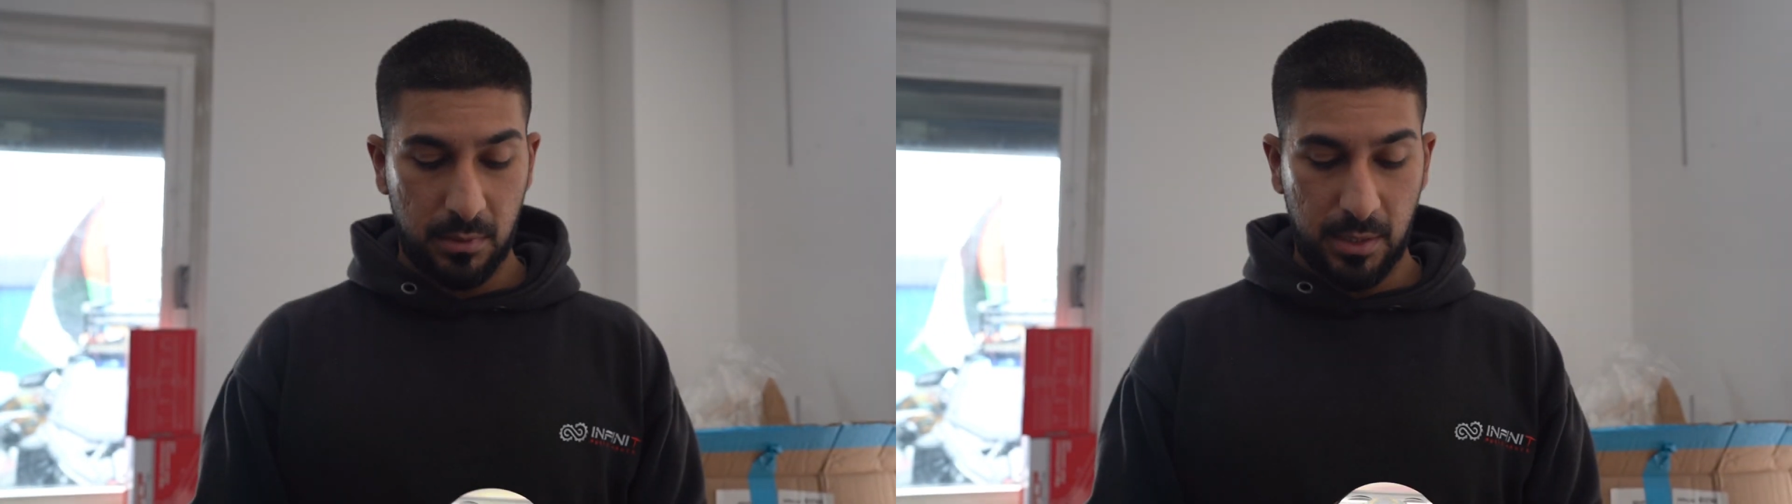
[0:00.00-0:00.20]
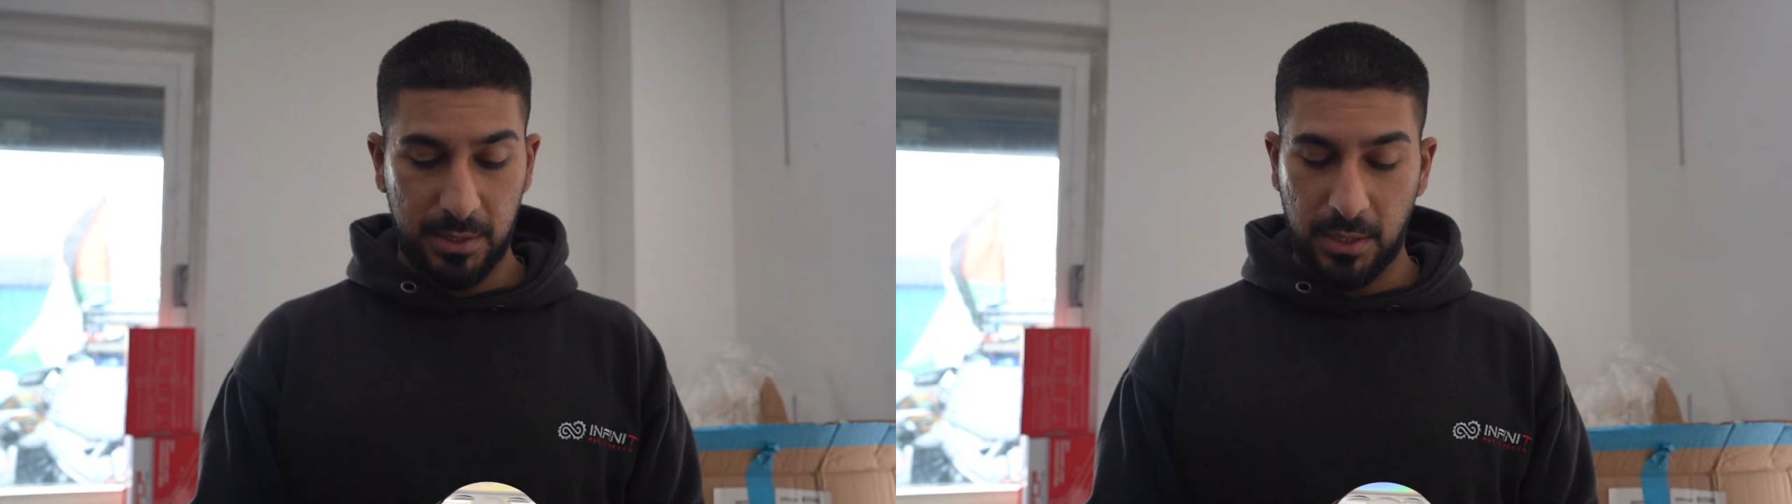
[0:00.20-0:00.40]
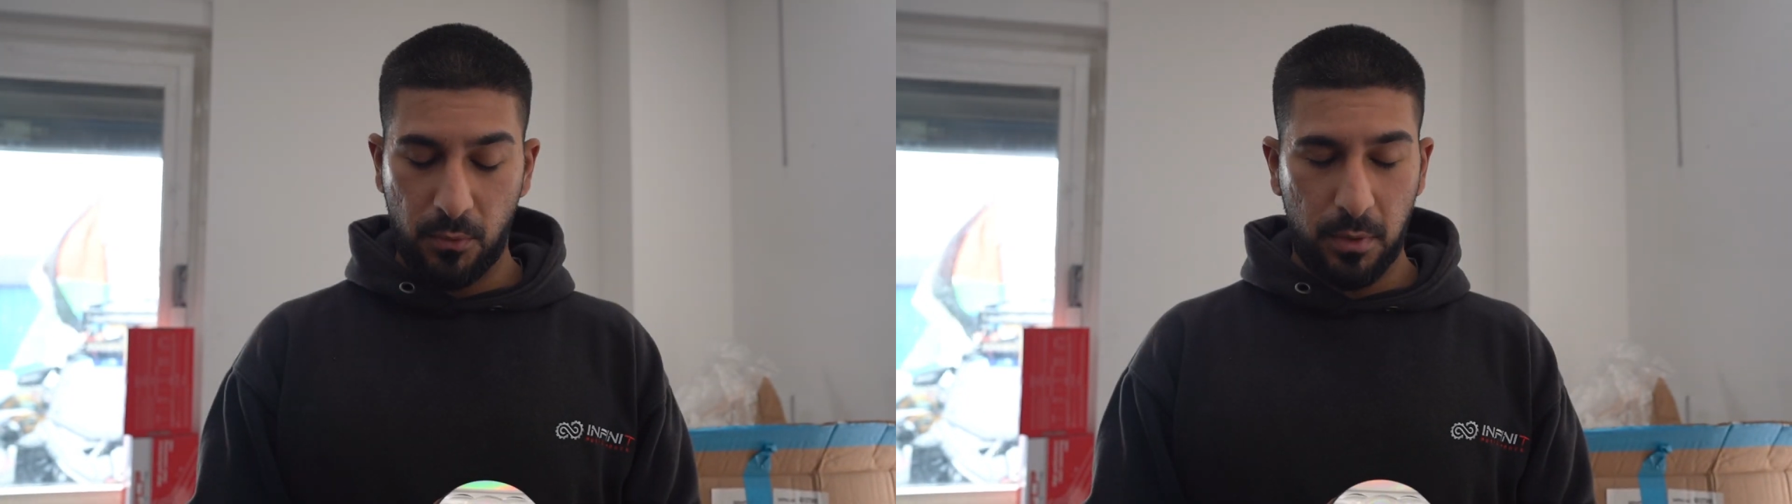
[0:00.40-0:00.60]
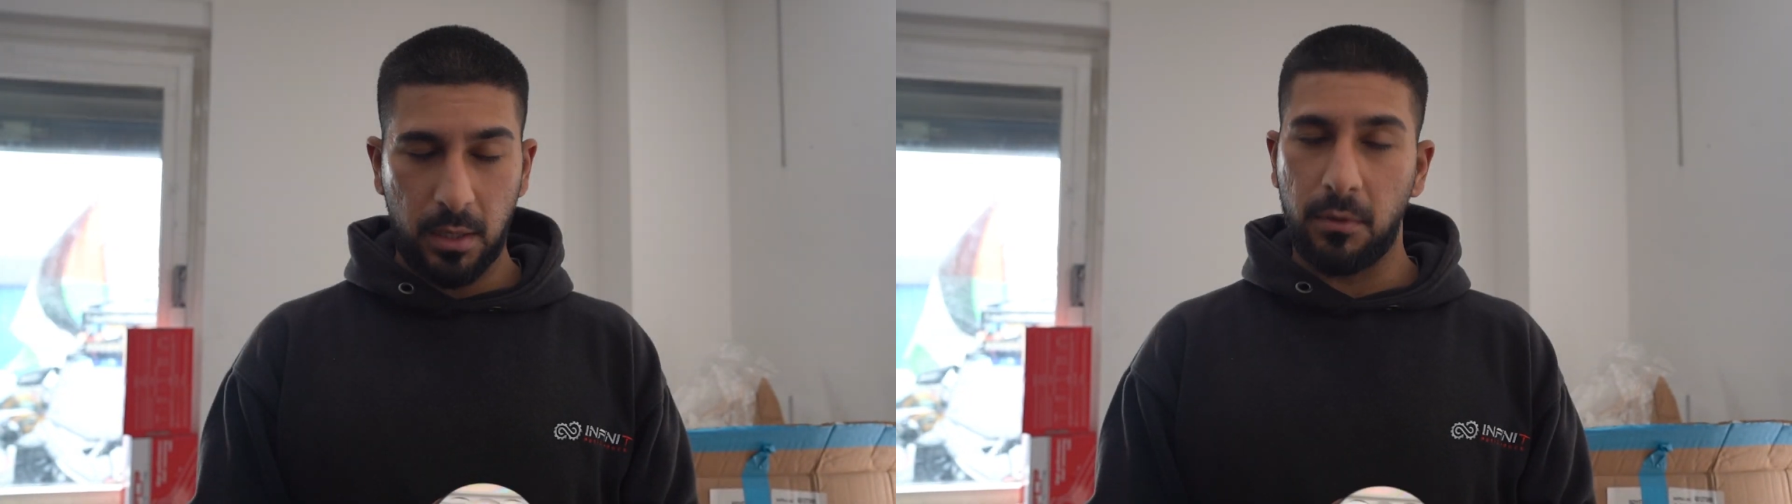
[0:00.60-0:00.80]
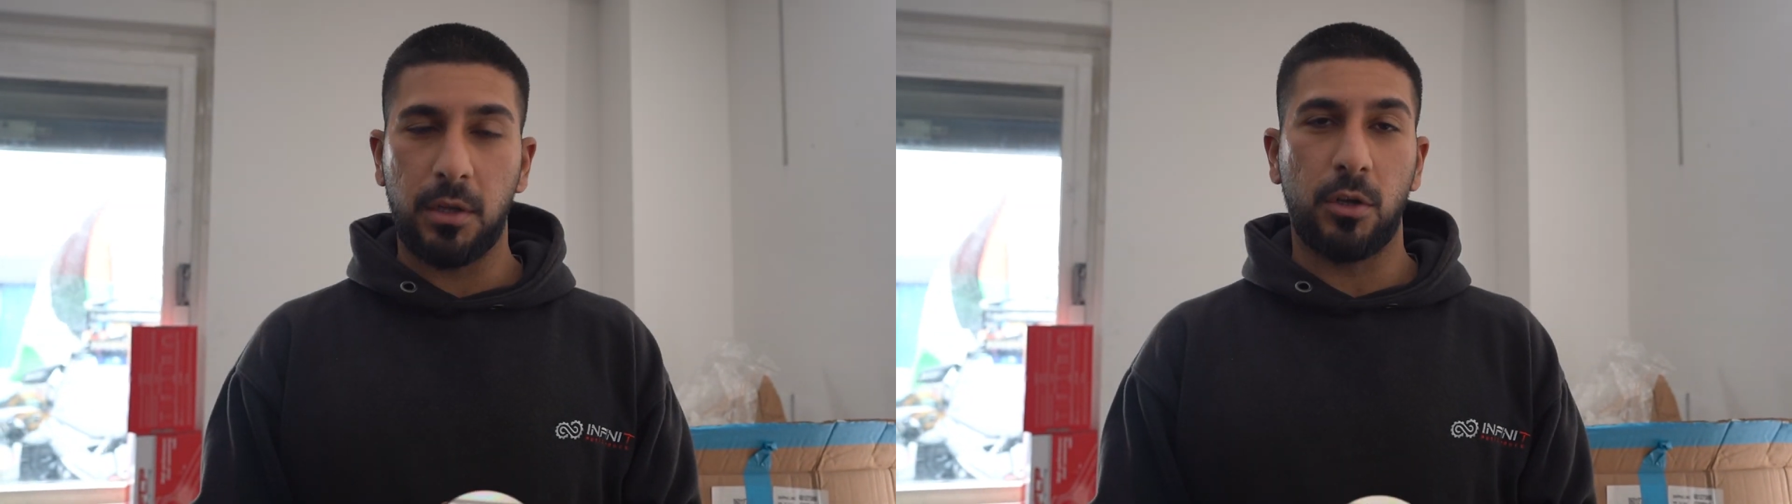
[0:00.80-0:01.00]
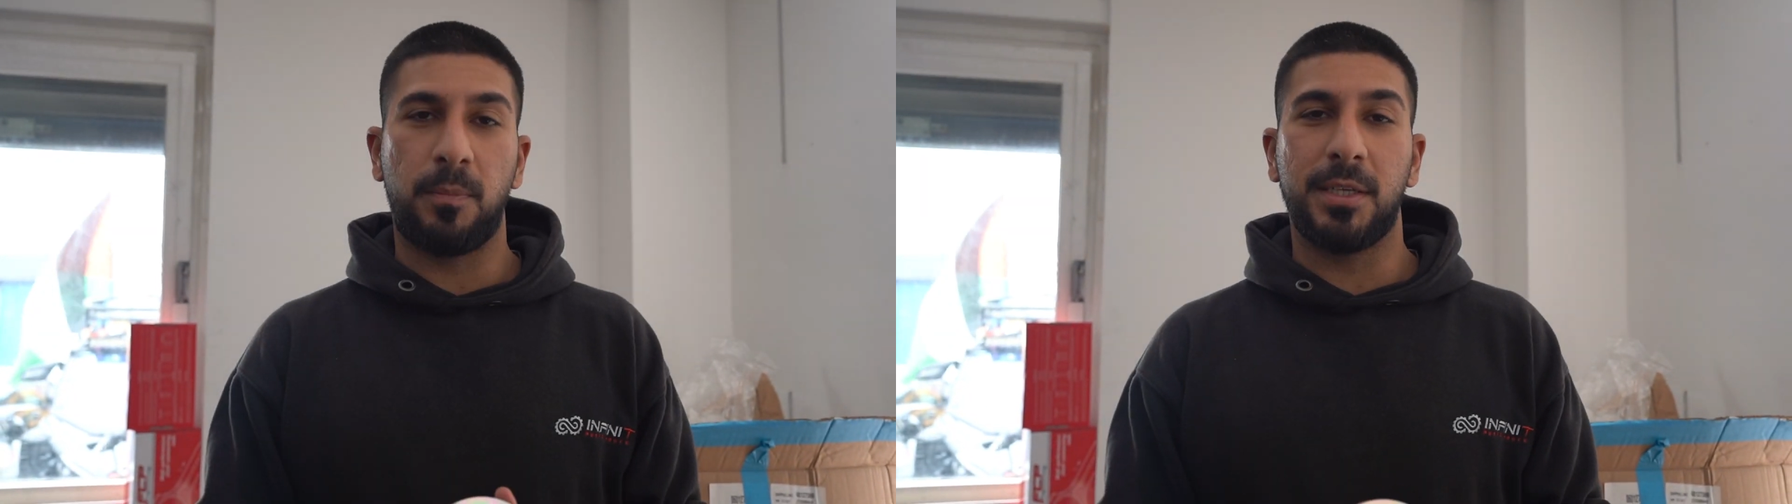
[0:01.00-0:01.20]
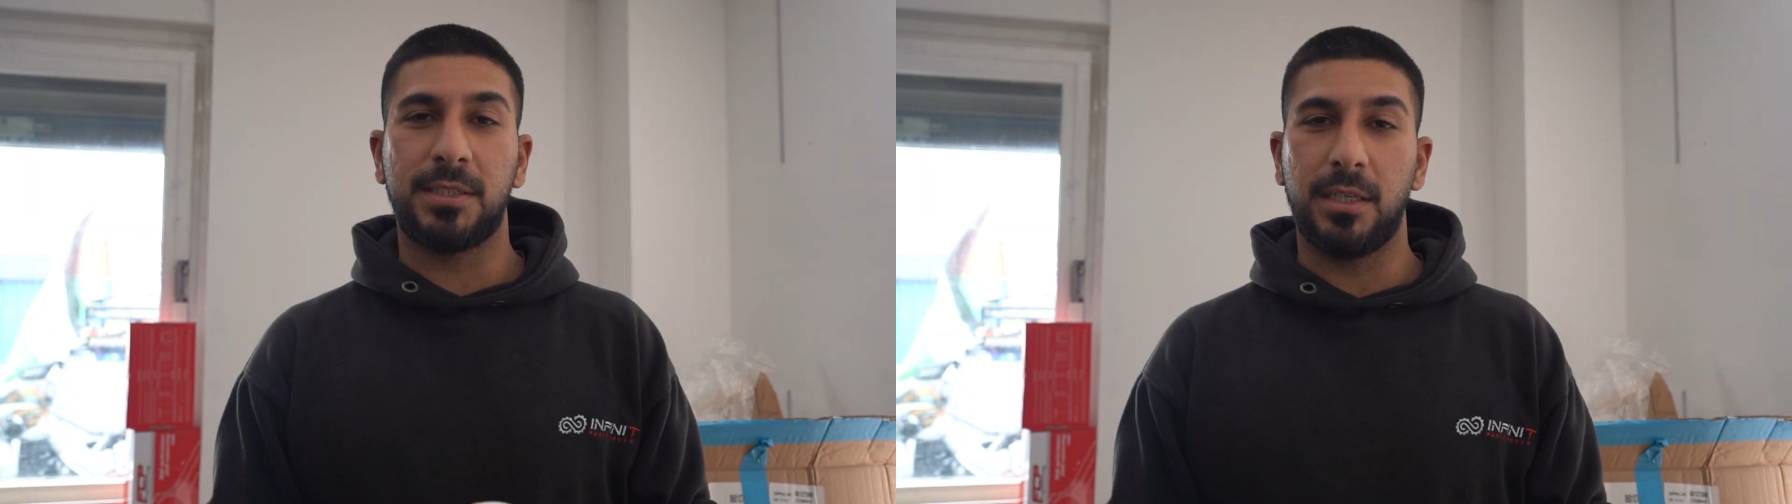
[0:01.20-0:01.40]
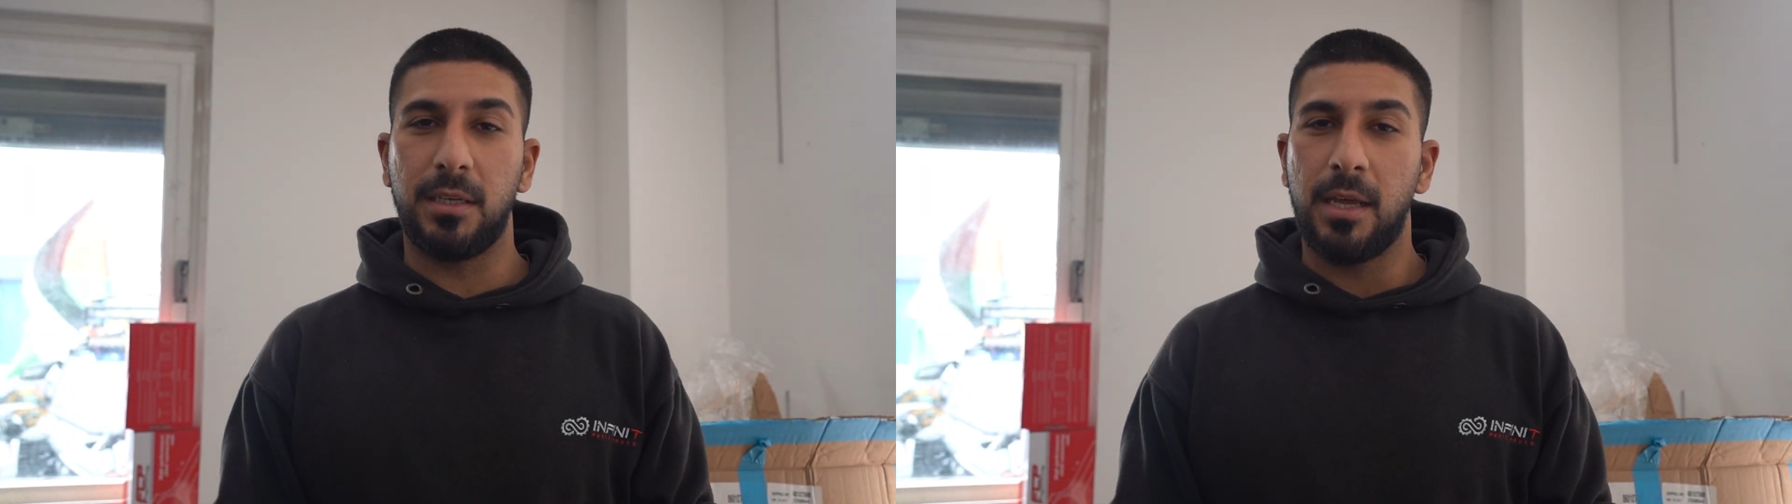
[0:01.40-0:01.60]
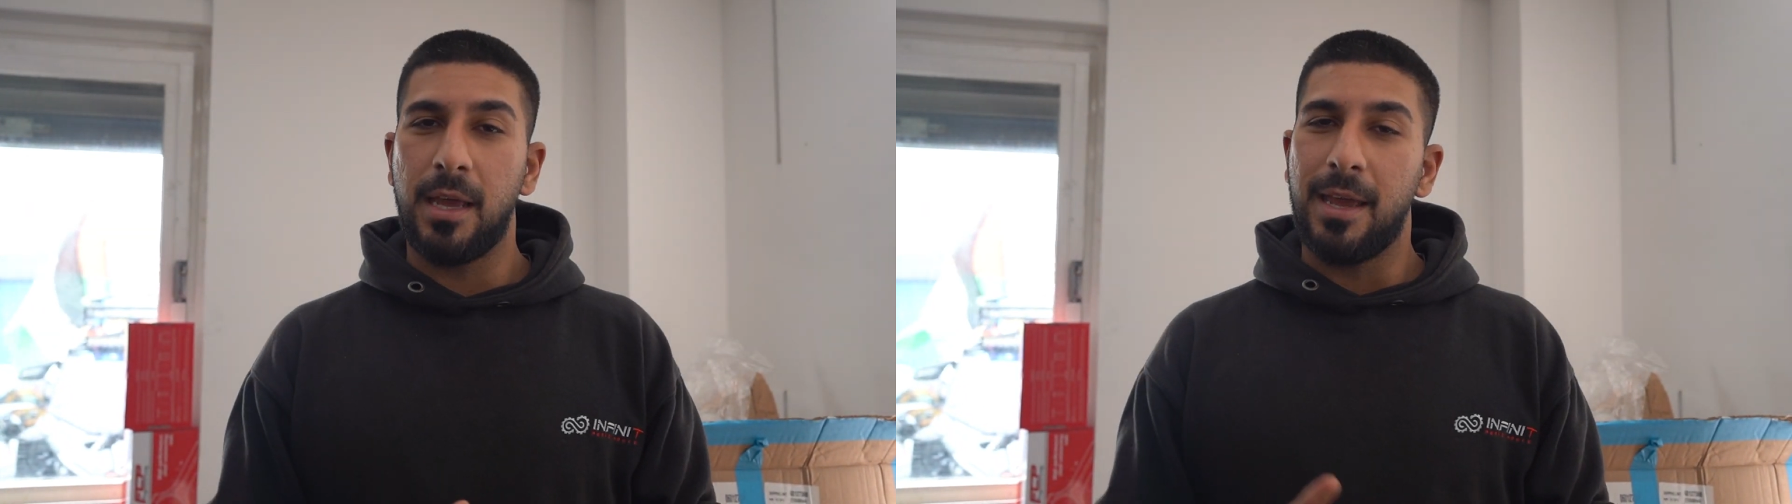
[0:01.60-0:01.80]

It's a really, really good piston.